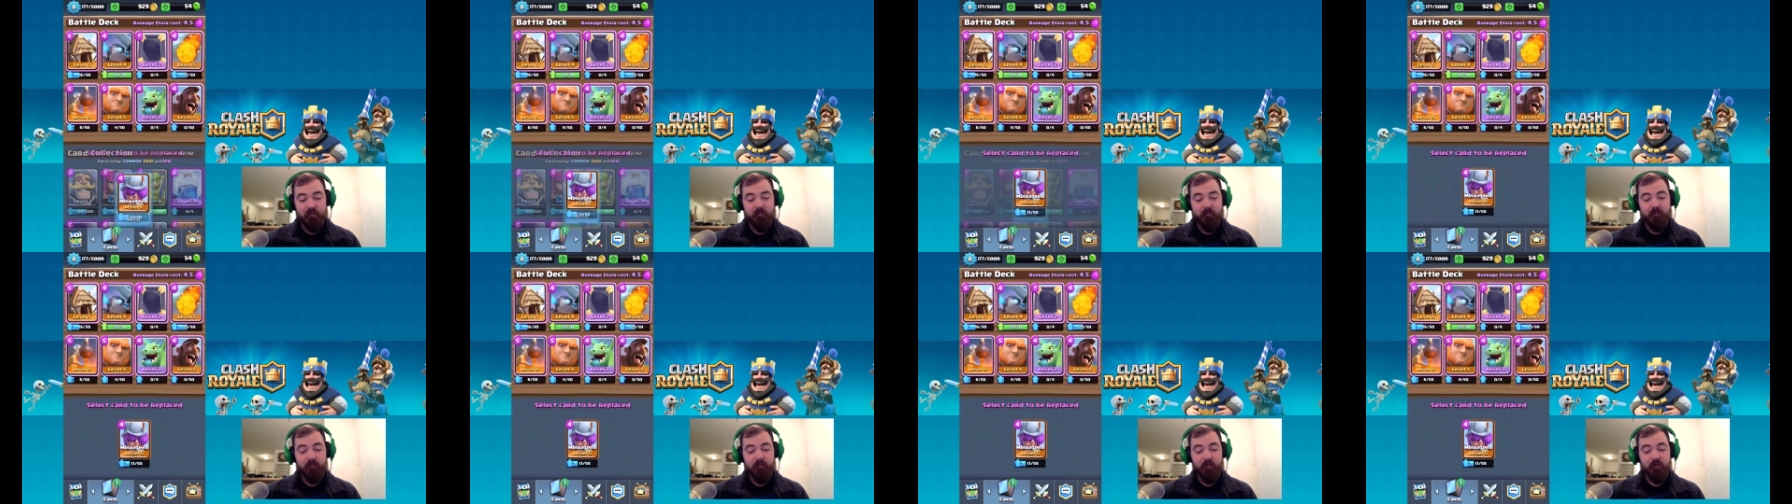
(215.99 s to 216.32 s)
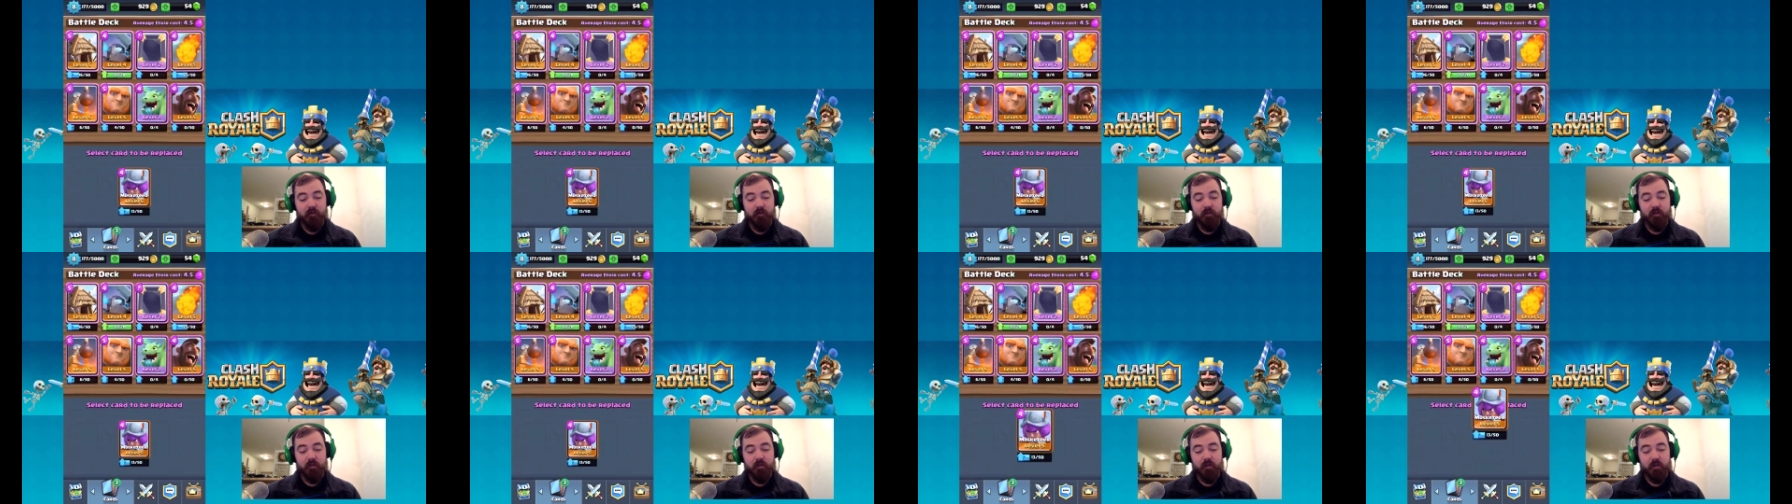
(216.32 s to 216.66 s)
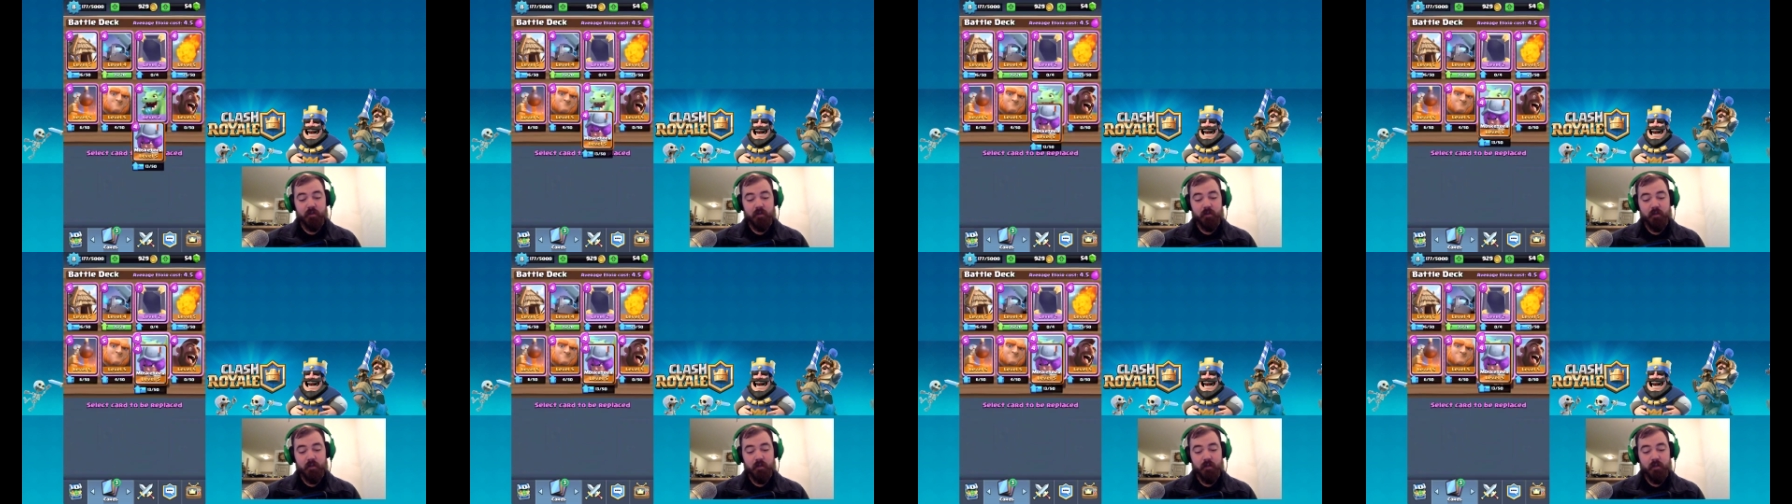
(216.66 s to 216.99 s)
first.
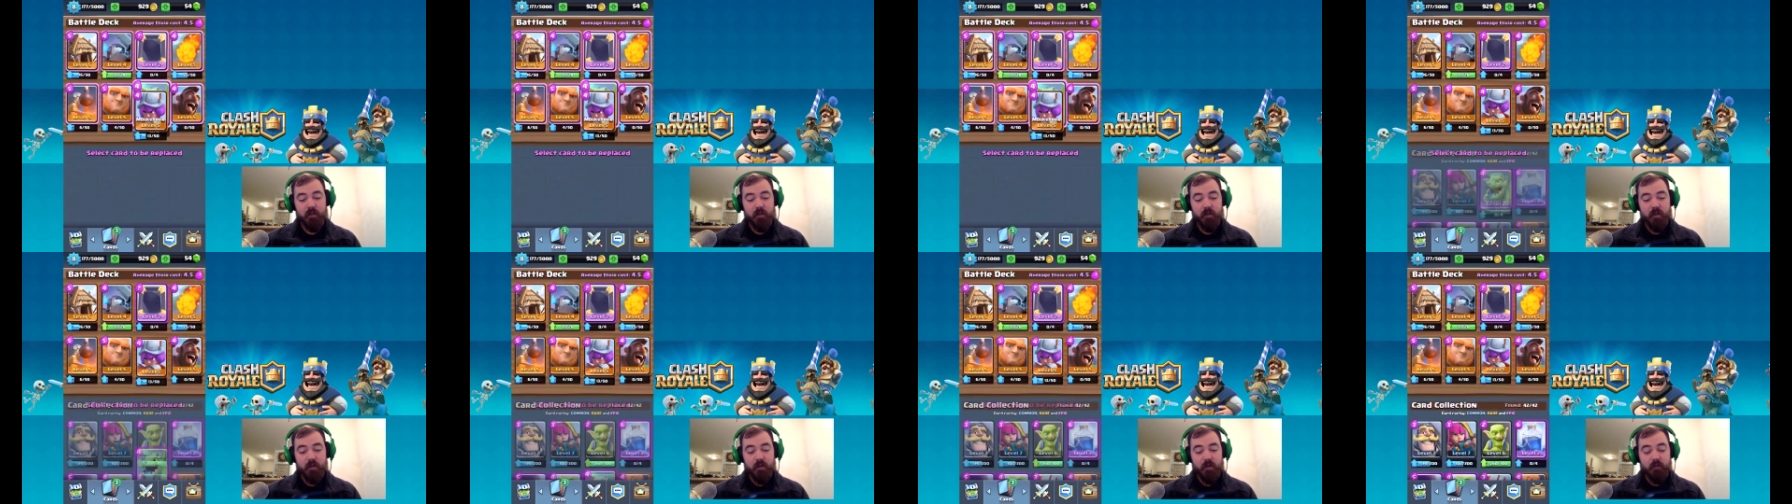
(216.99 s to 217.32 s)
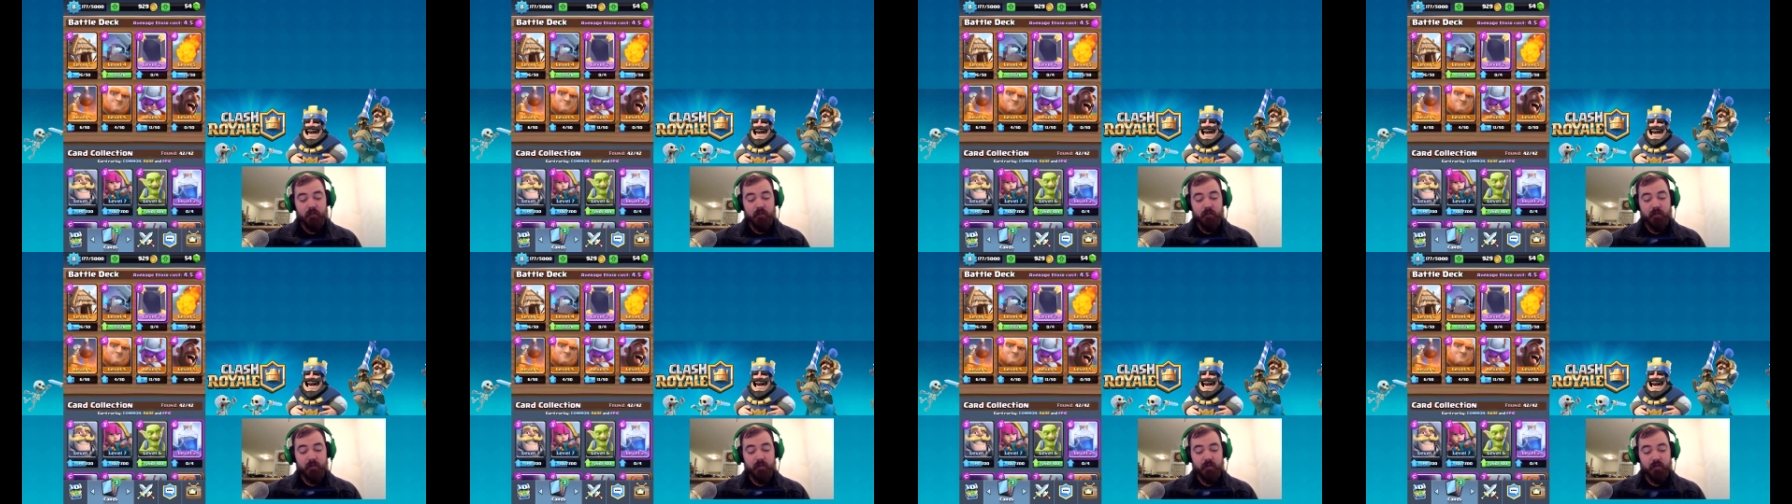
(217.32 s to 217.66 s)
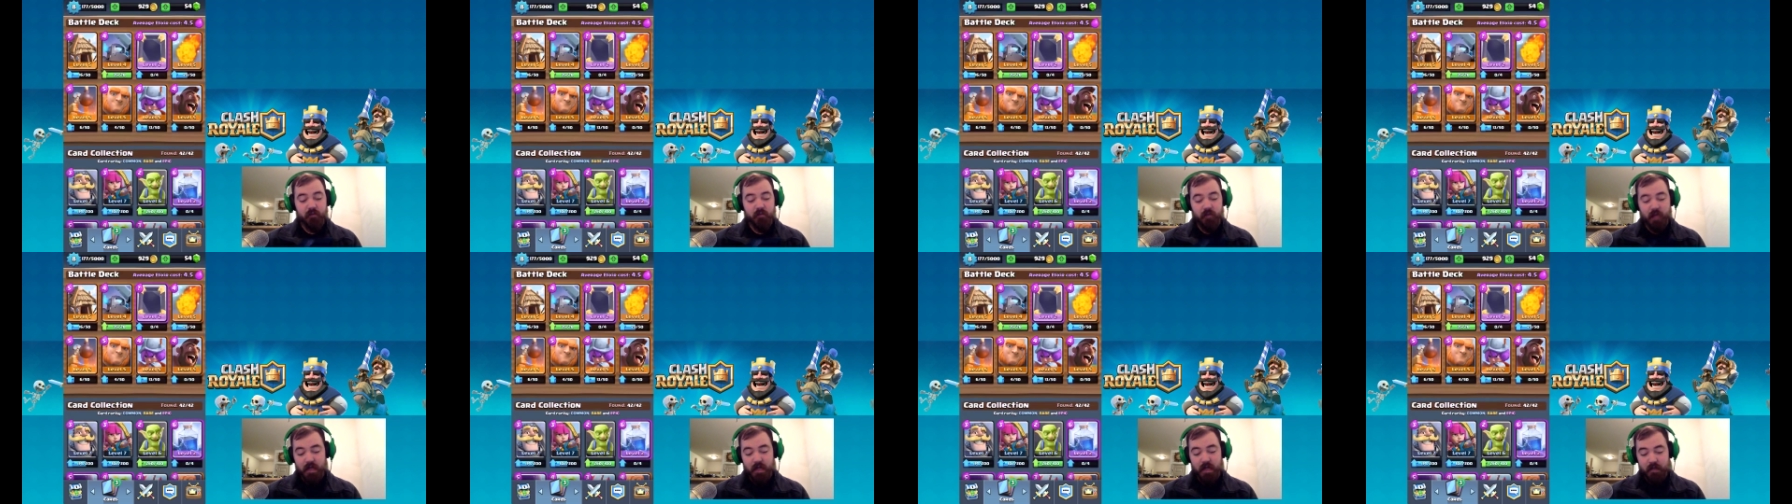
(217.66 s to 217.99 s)
Place the
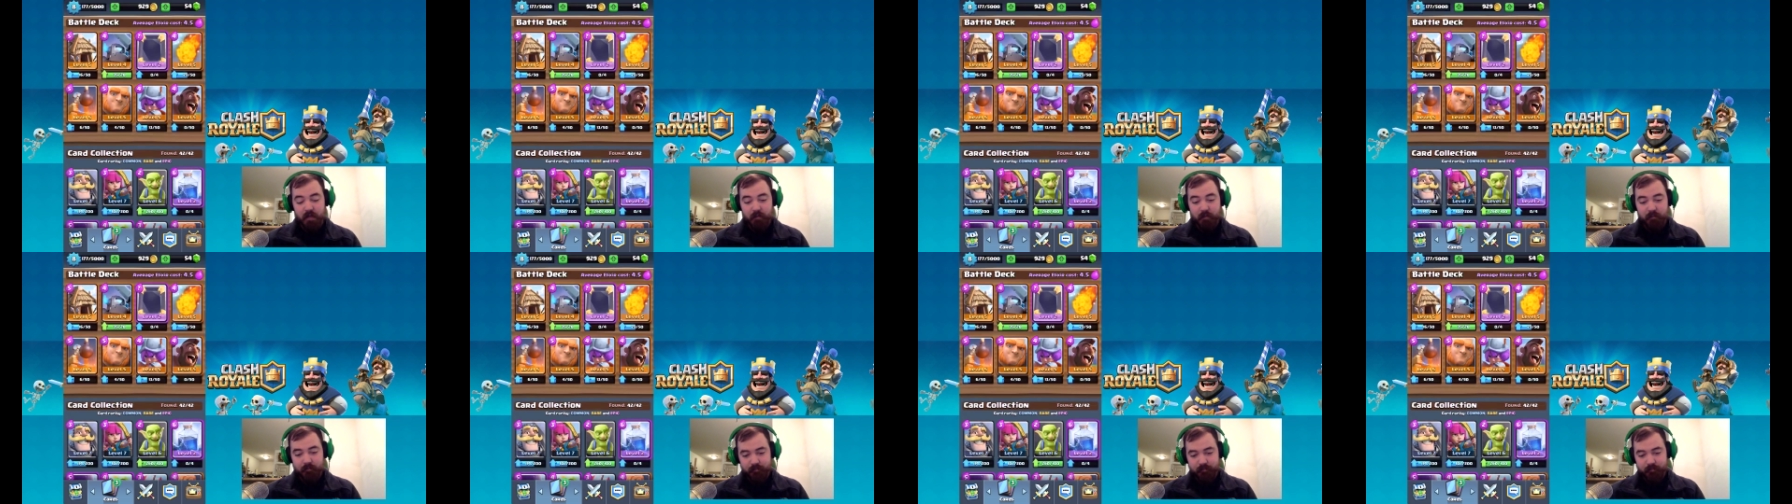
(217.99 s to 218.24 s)
Dragon.